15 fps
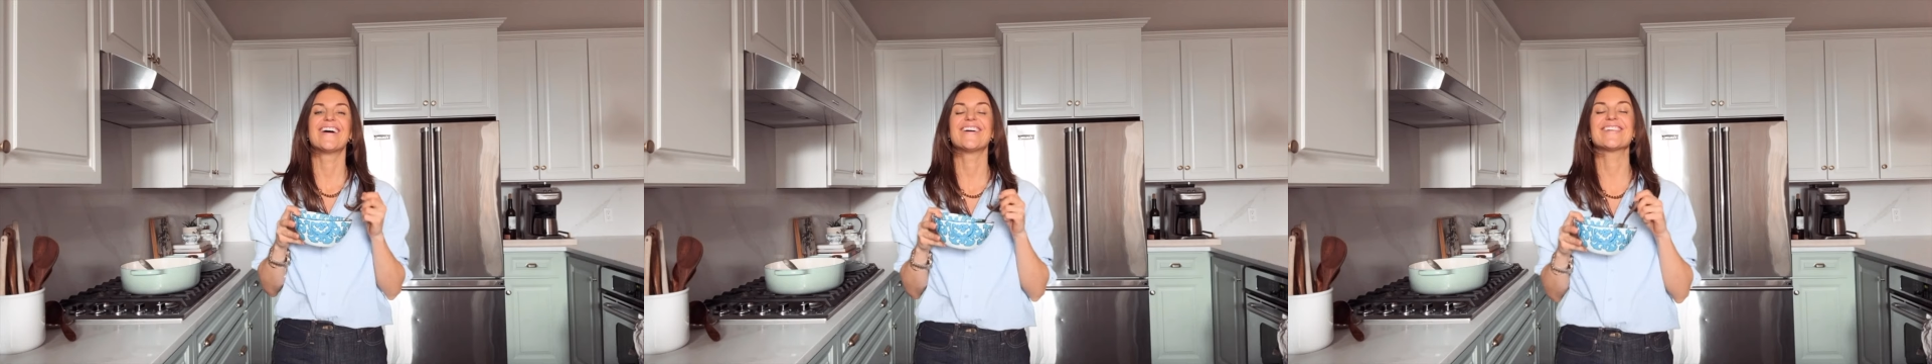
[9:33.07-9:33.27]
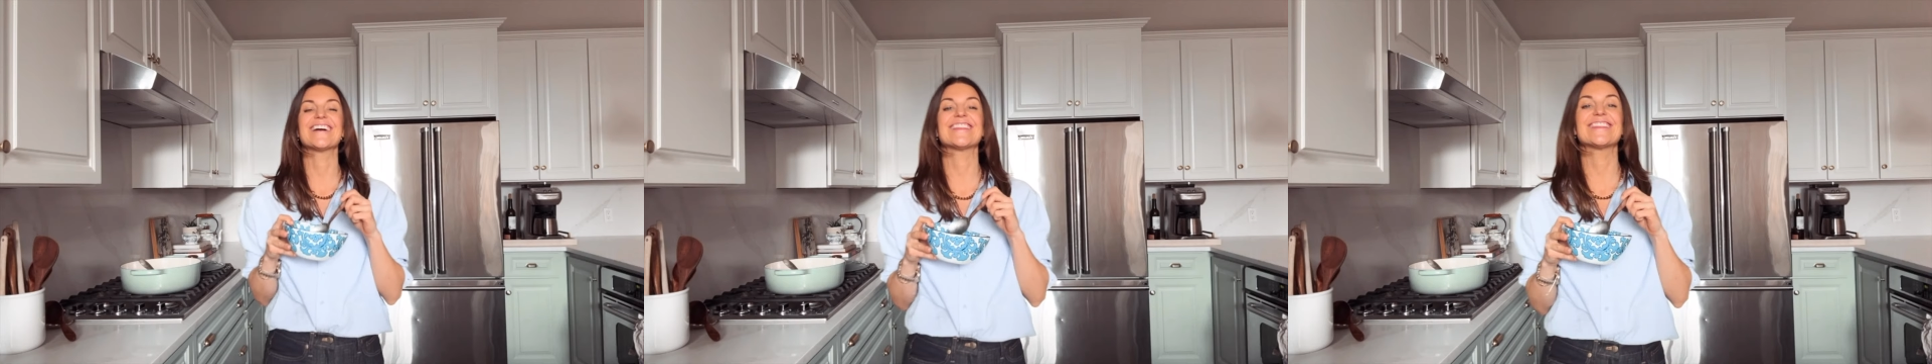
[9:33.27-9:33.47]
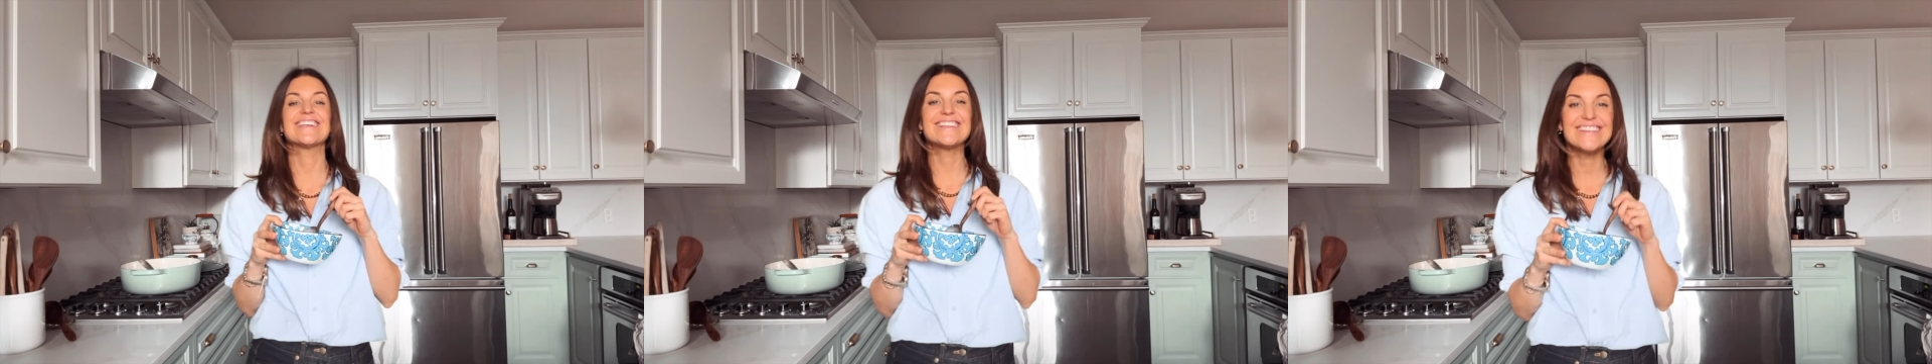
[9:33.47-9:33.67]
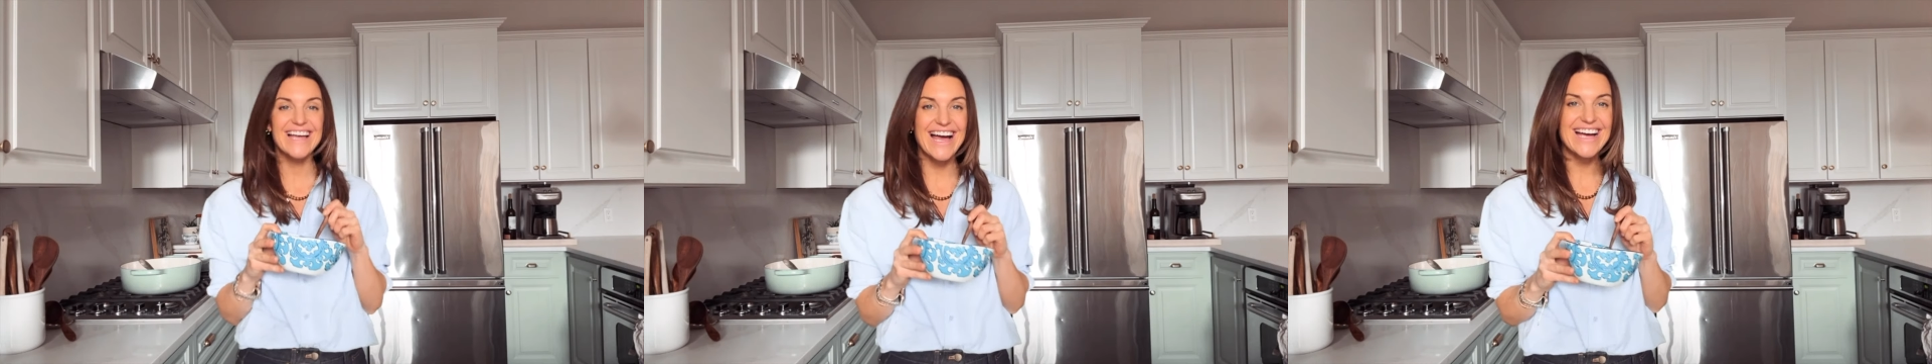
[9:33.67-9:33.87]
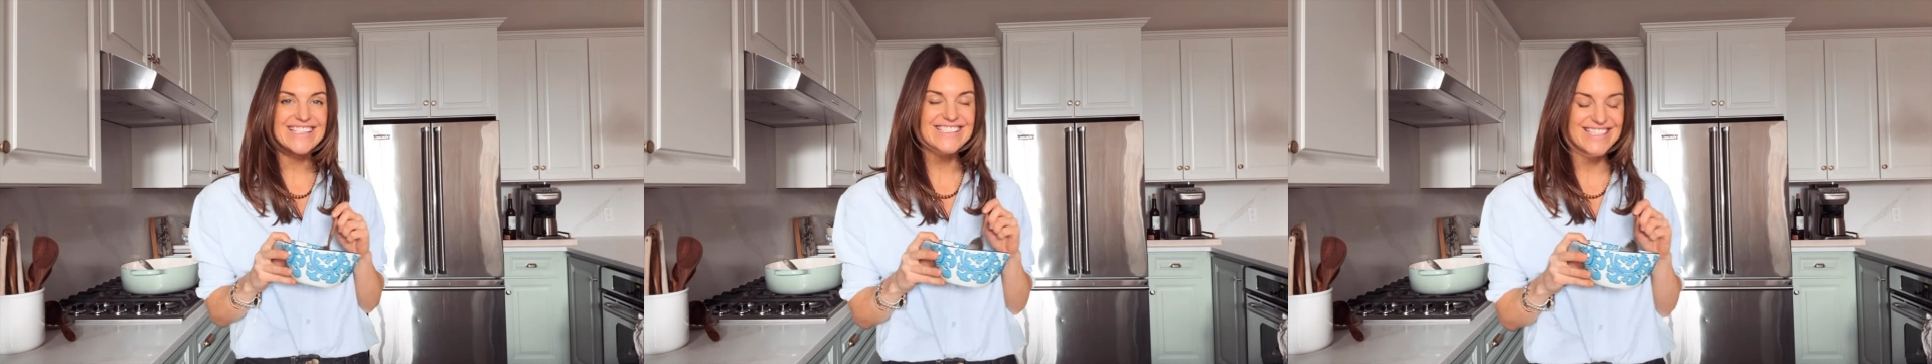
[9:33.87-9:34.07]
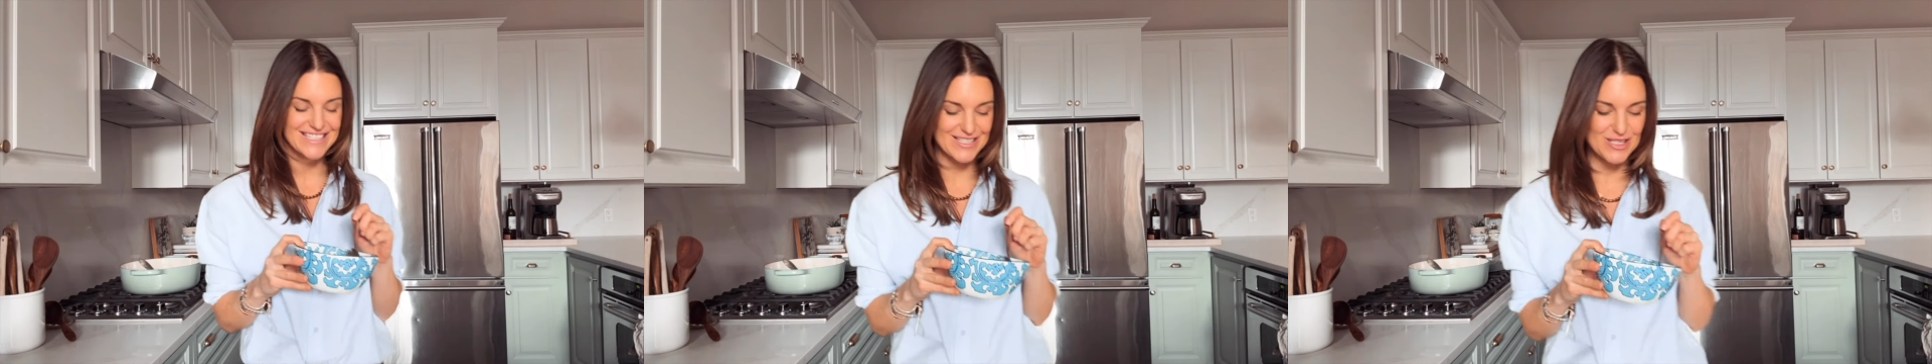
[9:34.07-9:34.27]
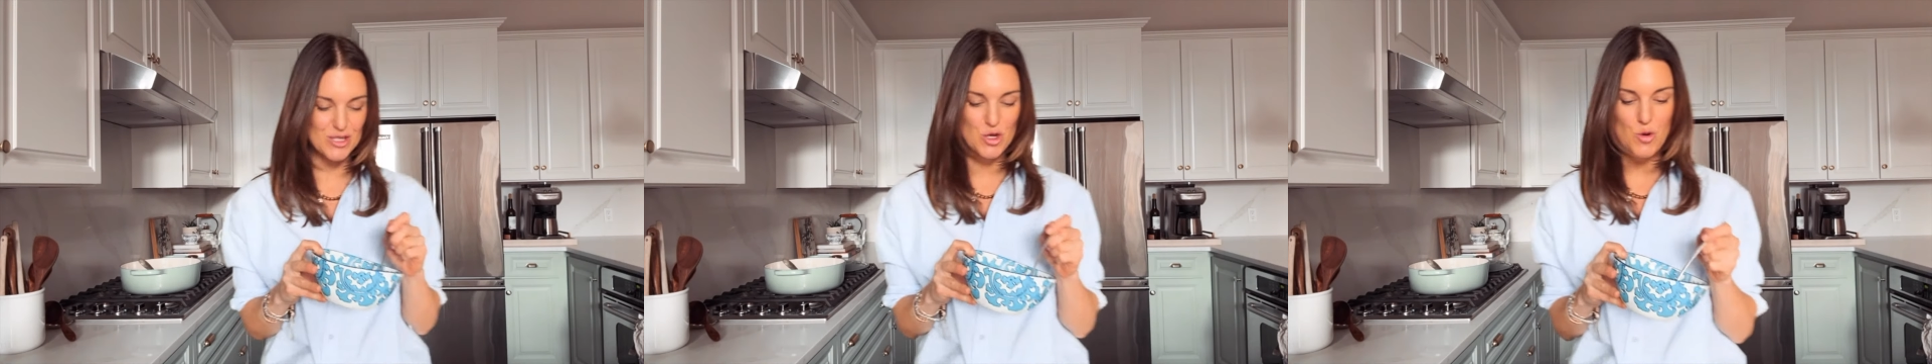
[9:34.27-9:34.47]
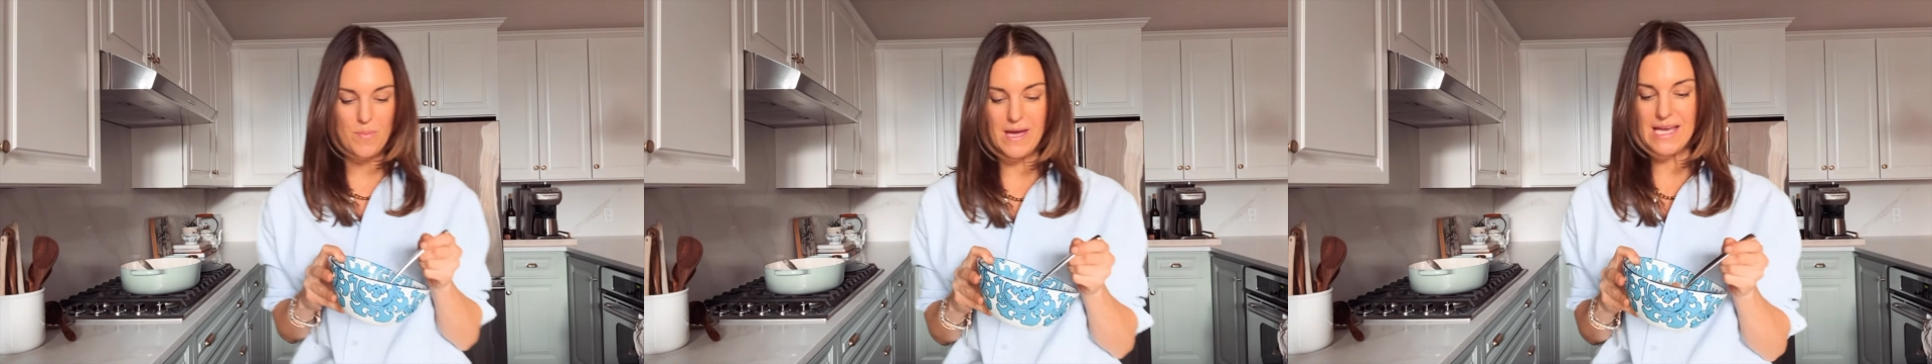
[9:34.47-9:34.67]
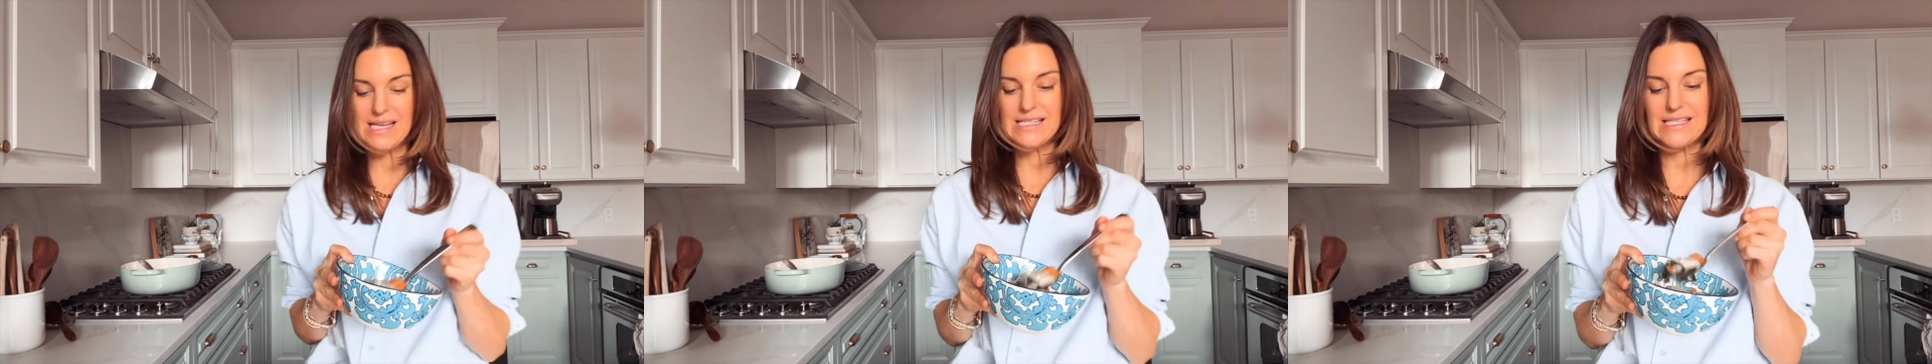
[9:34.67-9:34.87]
All right, the last soup